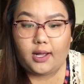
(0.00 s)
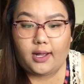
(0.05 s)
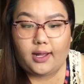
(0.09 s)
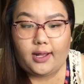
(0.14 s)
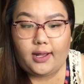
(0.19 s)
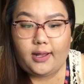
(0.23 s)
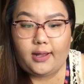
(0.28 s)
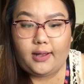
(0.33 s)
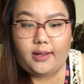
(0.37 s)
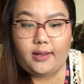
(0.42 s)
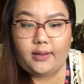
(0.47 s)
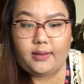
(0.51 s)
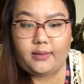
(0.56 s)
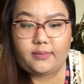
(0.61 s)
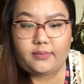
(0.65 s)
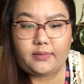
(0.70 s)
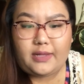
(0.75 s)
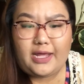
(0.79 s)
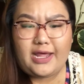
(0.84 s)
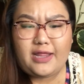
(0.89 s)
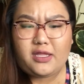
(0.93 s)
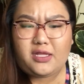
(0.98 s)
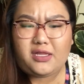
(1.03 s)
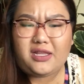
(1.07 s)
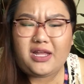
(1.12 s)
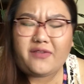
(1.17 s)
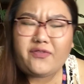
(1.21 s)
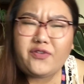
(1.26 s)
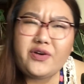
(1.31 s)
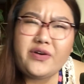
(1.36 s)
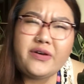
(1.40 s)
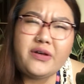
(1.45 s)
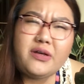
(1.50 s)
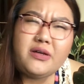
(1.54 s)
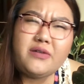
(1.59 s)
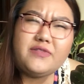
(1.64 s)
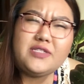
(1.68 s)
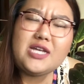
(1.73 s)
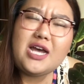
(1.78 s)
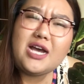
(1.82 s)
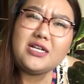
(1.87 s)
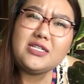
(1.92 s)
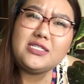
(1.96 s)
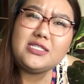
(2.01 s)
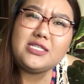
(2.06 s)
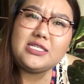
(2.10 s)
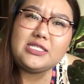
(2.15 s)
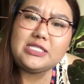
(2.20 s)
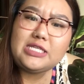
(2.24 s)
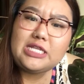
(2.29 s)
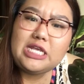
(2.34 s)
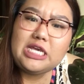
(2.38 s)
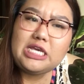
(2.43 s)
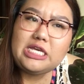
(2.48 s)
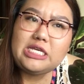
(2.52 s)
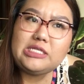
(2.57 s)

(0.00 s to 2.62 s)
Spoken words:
And the level of toxicity